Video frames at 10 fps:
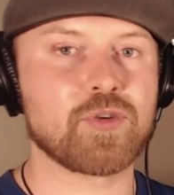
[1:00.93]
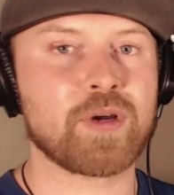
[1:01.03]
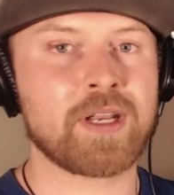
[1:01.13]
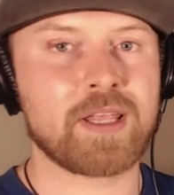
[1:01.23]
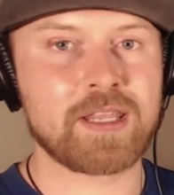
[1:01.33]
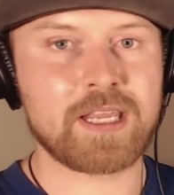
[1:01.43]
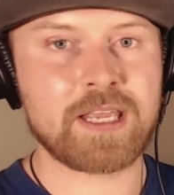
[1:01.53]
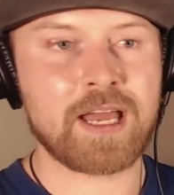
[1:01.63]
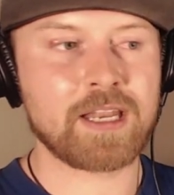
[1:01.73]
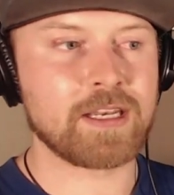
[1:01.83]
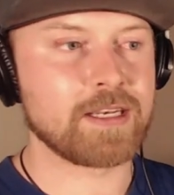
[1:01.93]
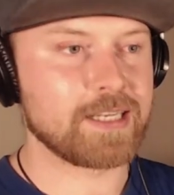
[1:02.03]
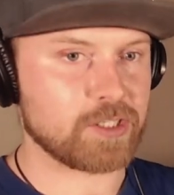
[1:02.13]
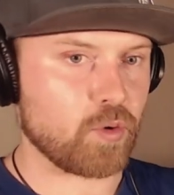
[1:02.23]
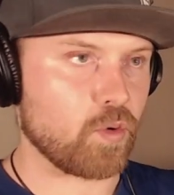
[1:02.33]
to join the
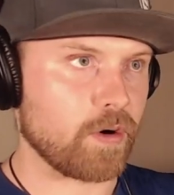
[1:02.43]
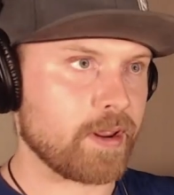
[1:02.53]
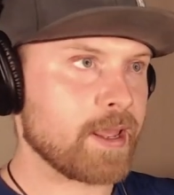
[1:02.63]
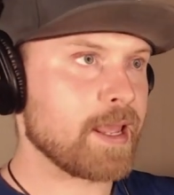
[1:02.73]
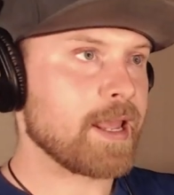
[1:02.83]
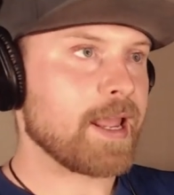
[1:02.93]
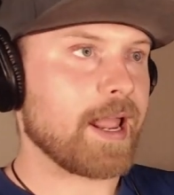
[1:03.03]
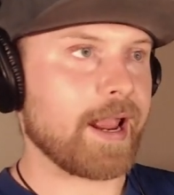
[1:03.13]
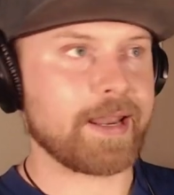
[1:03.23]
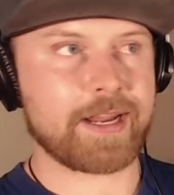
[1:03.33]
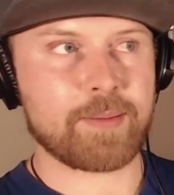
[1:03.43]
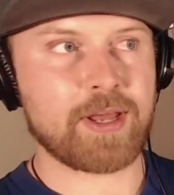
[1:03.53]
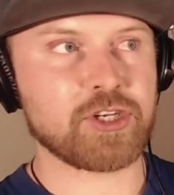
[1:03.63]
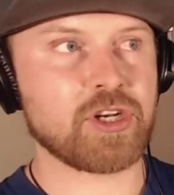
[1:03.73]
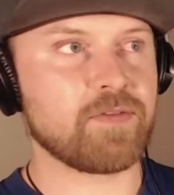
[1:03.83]
Discord. And like I
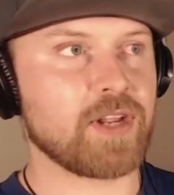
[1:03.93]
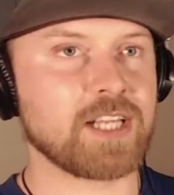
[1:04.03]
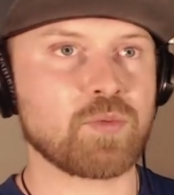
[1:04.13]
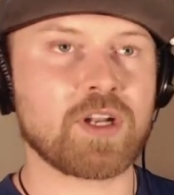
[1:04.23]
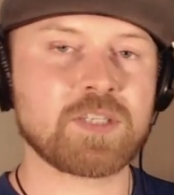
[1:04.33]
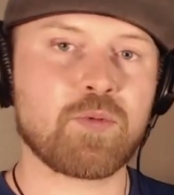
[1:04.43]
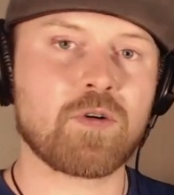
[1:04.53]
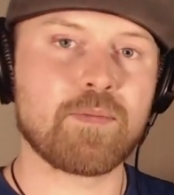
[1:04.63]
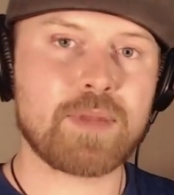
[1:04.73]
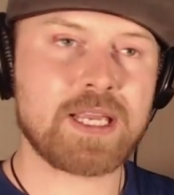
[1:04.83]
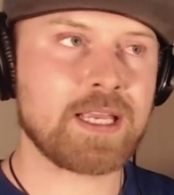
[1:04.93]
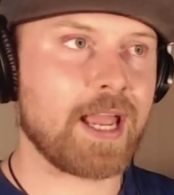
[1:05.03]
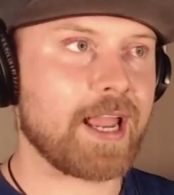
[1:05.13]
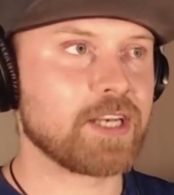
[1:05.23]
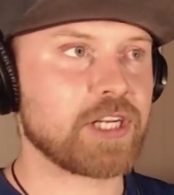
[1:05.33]
mentioned, if you guys want to support me
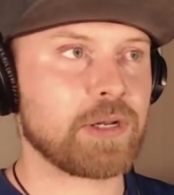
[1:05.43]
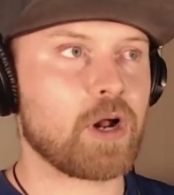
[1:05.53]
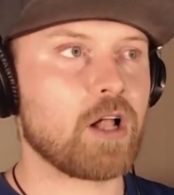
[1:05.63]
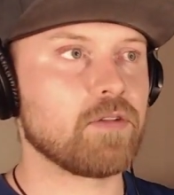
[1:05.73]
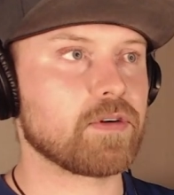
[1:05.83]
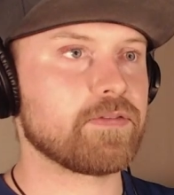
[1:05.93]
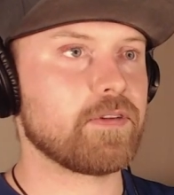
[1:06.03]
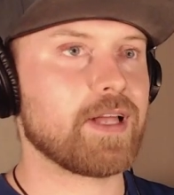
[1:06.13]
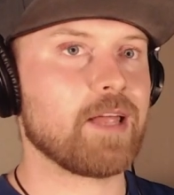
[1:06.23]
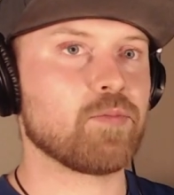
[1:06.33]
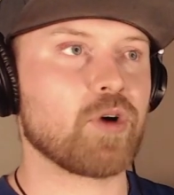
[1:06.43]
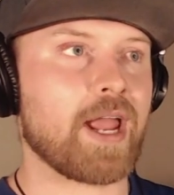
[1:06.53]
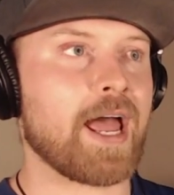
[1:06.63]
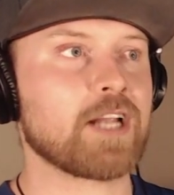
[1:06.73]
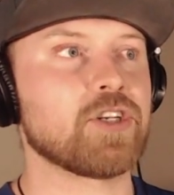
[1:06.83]
and check out all of our full album
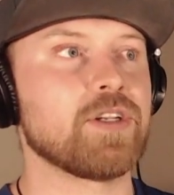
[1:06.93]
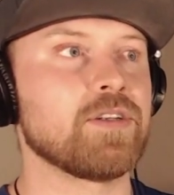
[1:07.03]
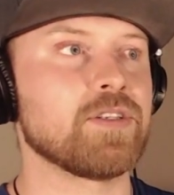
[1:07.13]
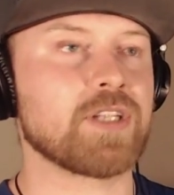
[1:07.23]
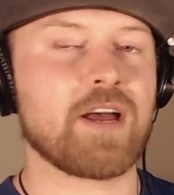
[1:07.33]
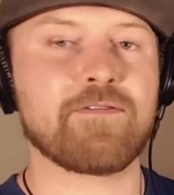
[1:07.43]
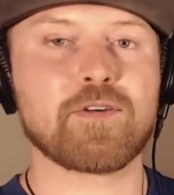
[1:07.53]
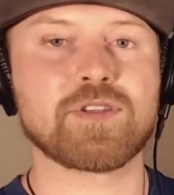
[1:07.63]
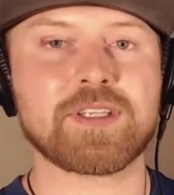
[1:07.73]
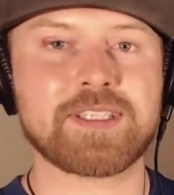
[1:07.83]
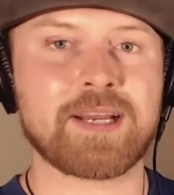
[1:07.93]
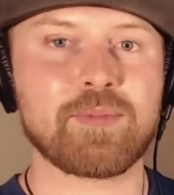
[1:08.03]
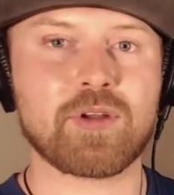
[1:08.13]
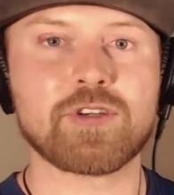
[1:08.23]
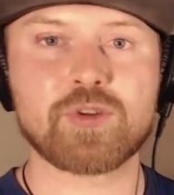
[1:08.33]
reactions, first link down
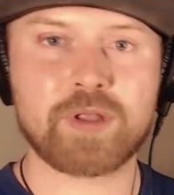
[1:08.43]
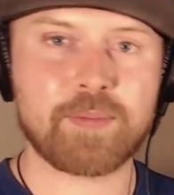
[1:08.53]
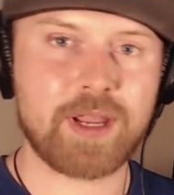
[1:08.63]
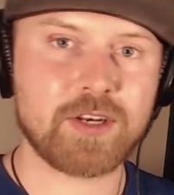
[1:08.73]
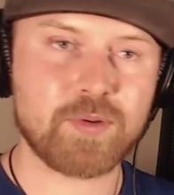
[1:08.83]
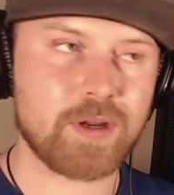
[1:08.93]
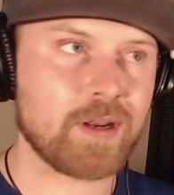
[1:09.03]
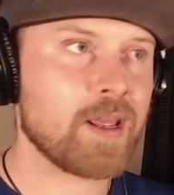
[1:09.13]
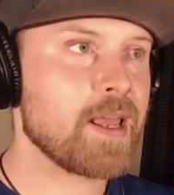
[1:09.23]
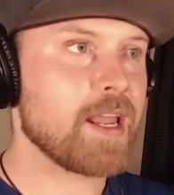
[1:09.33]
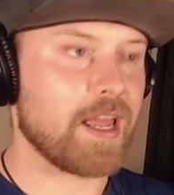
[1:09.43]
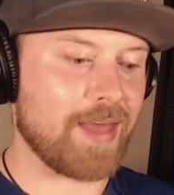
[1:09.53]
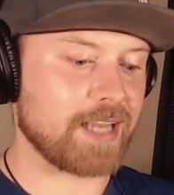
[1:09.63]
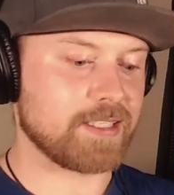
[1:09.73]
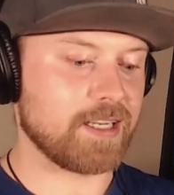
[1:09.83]
below to join the Patreon.
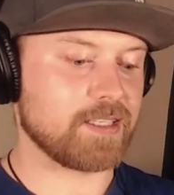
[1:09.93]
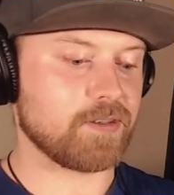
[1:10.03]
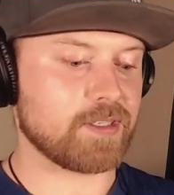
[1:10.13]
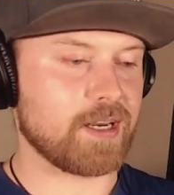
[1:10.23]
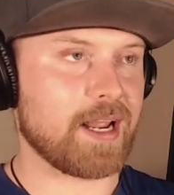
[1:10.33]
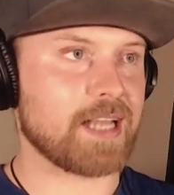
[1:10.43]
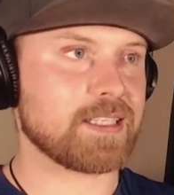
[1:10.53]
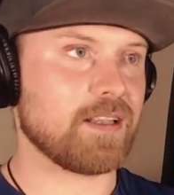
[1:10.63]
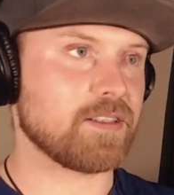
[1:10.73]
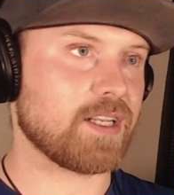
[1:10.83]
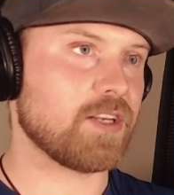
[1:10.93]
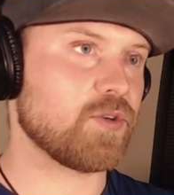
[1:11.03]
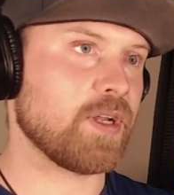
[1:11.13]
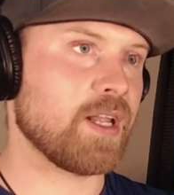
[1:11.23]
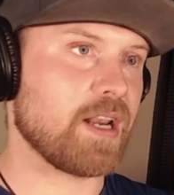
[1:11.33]
And that's it. So let's get into Asking
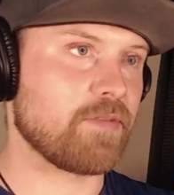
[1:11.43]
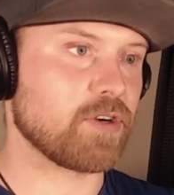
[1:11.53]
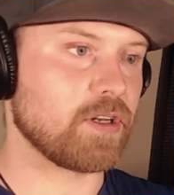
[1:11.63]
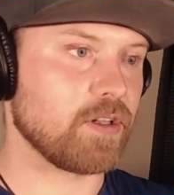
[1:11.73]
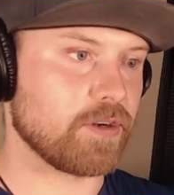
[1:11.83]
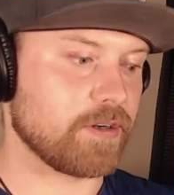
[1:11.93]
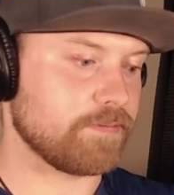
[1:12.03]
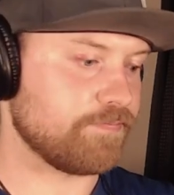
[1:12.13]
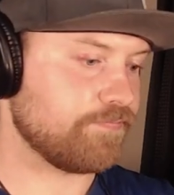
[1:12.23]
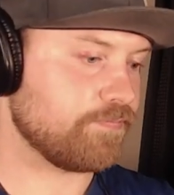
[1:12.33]
Alexandria, Never Gonna Learn.